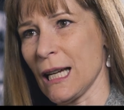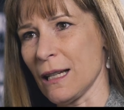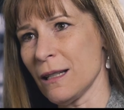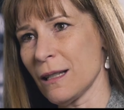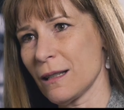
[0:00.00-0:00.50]

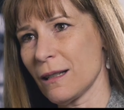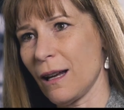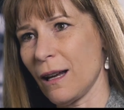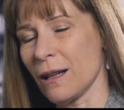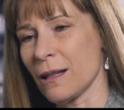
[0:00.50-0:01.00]
Kent,
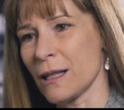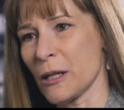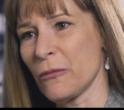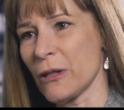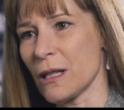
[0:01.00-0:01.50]
and
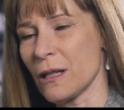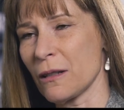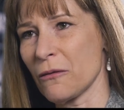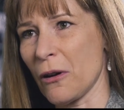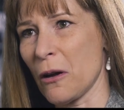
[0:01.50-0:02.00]
I'm
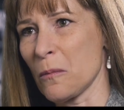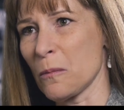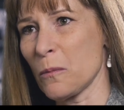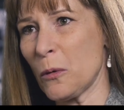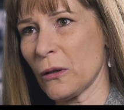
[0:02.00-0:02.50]
visiting
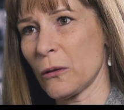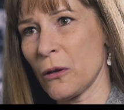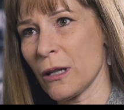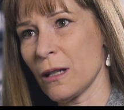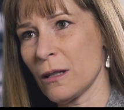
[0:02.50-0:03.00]
from Portland,
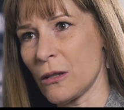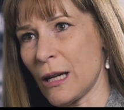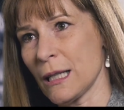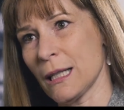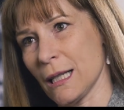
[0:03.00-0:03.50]
Oregon,
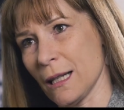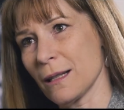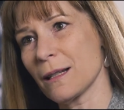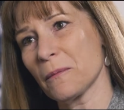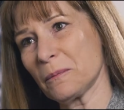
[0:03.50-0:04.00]
United States.